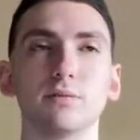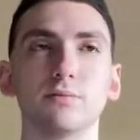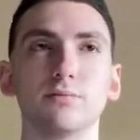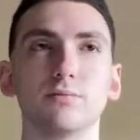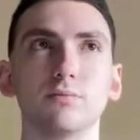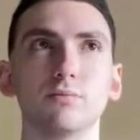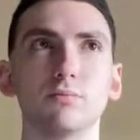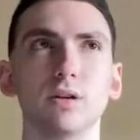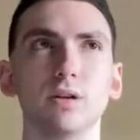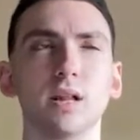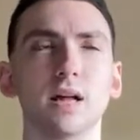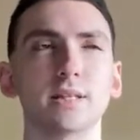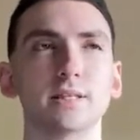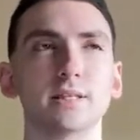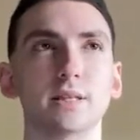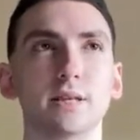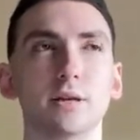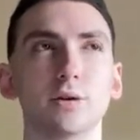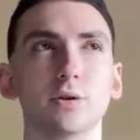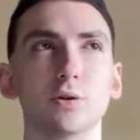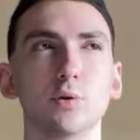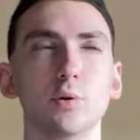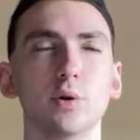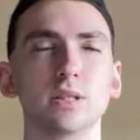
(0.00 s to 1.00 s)
realizing that
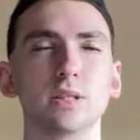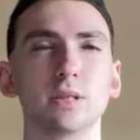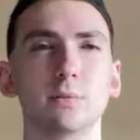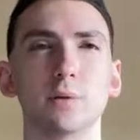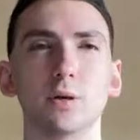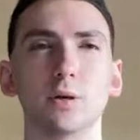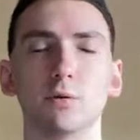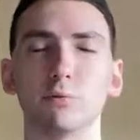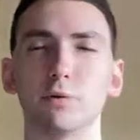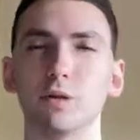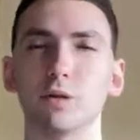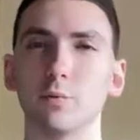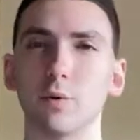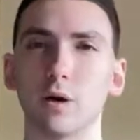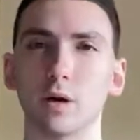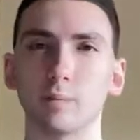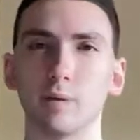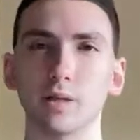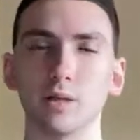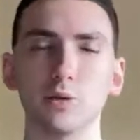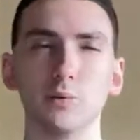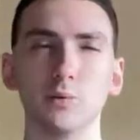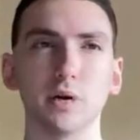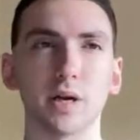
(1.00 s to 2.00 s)
you're doing something you really want to
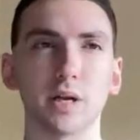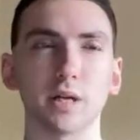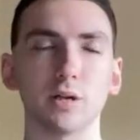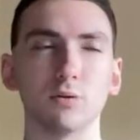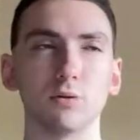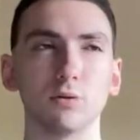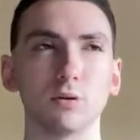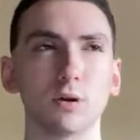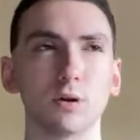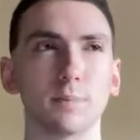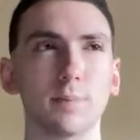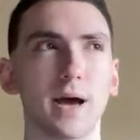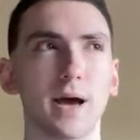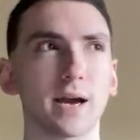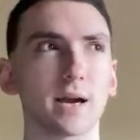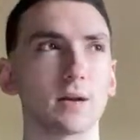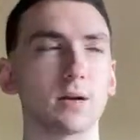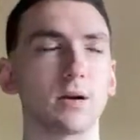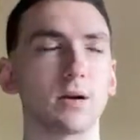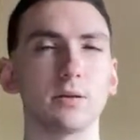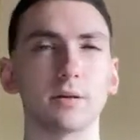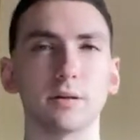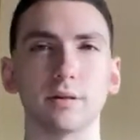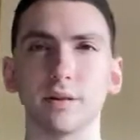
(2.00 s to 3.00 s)
be doing, and you look back at
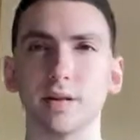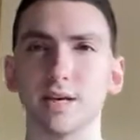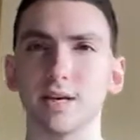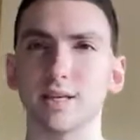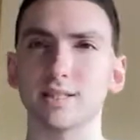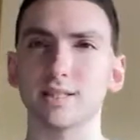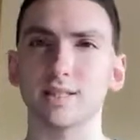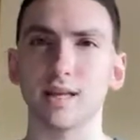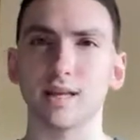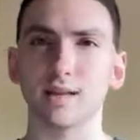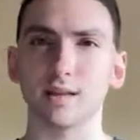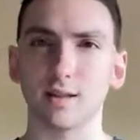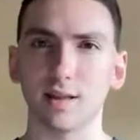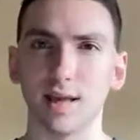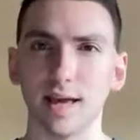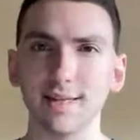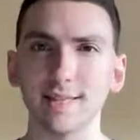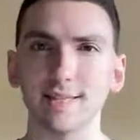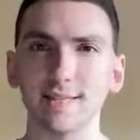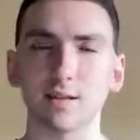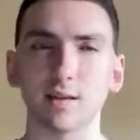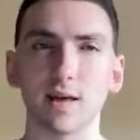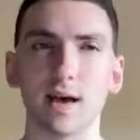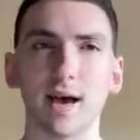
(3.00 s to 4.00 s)
all the things that
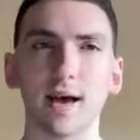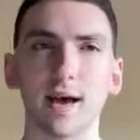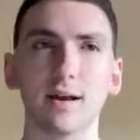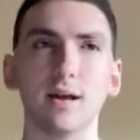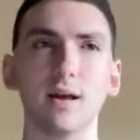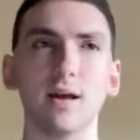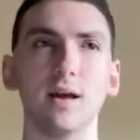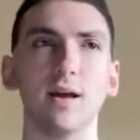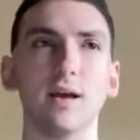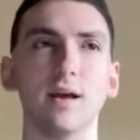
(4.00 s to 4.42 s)
led to that,